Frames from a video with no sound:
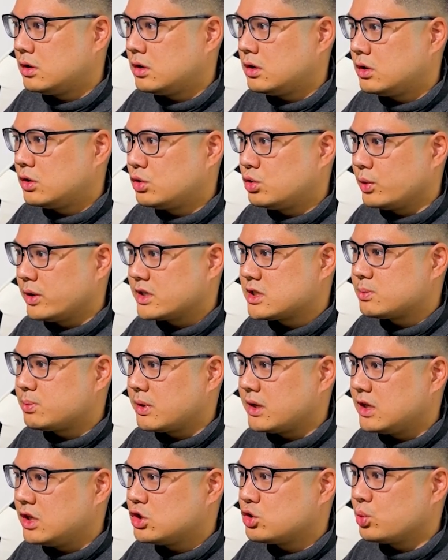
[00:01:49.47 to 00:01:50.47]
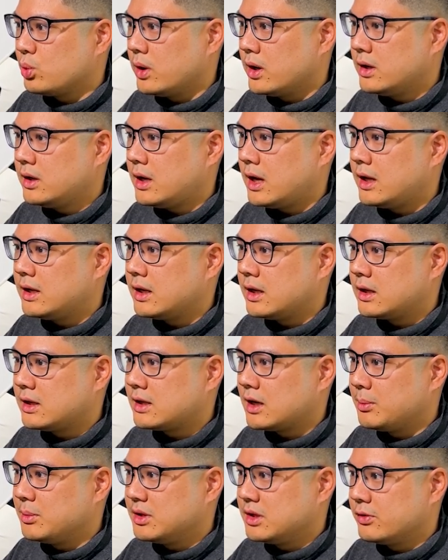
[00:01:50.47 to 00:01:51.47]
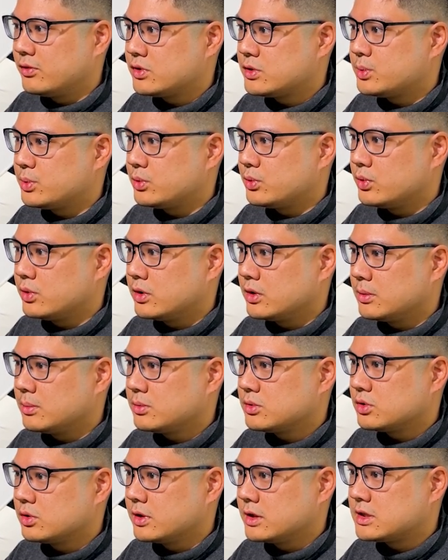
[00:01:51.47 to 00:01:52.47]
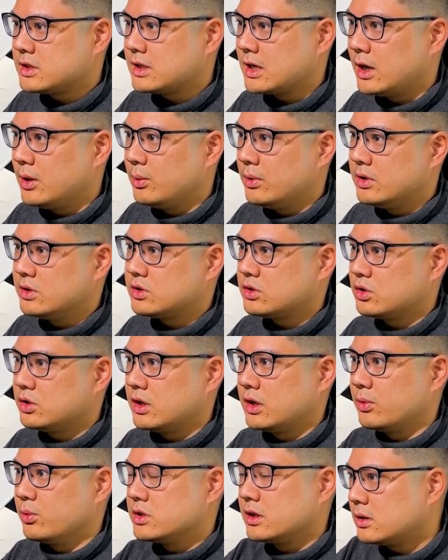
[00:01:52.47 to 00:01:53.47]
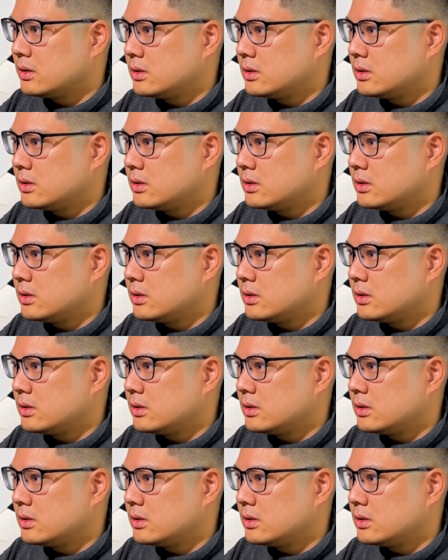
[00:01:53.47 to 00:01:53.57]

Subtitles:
to explain each one, and then tell me the difference between them. So let's see how well it's good at reasoning.